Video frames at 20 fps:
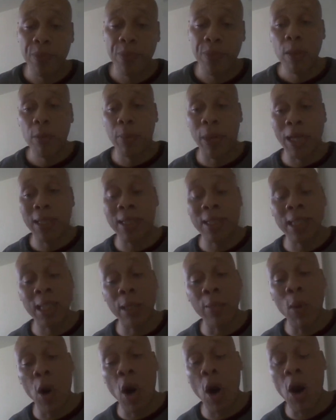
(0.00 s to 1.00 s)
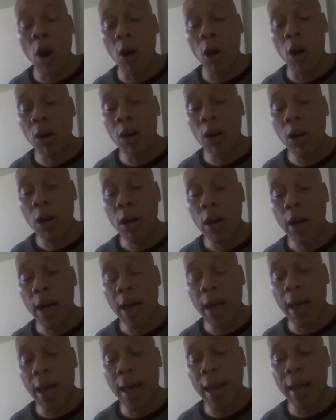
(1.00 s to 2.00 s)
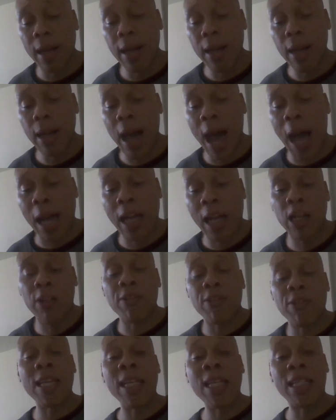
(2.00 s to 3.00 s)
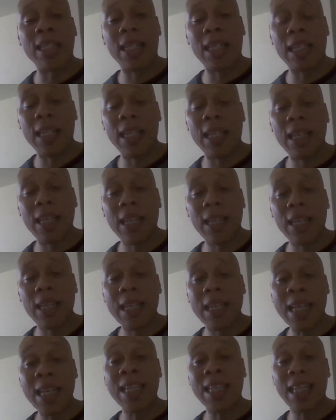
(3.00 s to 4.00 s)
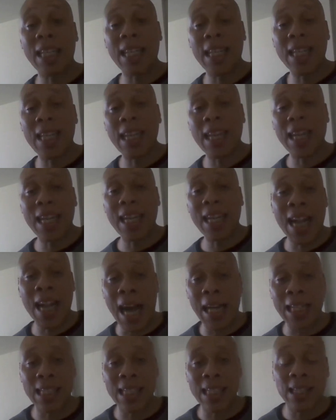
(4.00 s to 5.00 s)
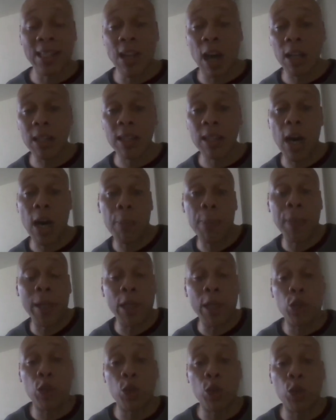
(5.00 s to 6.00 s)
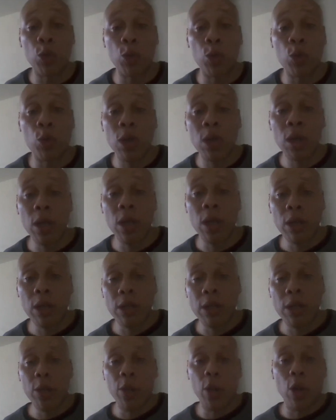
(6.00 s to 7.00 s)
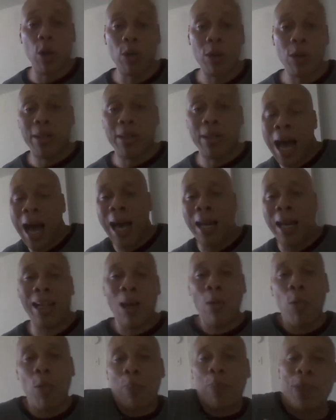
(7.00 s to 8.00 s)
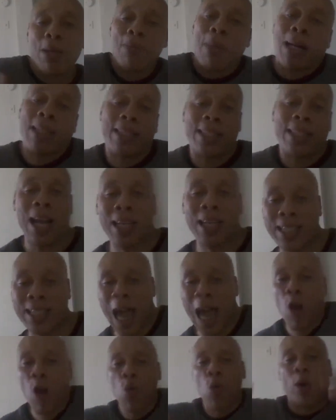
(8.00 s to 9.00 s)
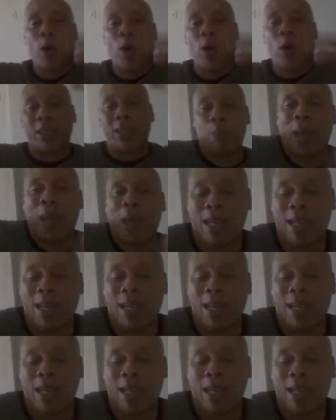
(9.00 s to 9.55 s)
But I seen them all, and I could have easily gotten sucked up into, you know, nah, nigga, I want to beat my chest. Nah, who want to debate?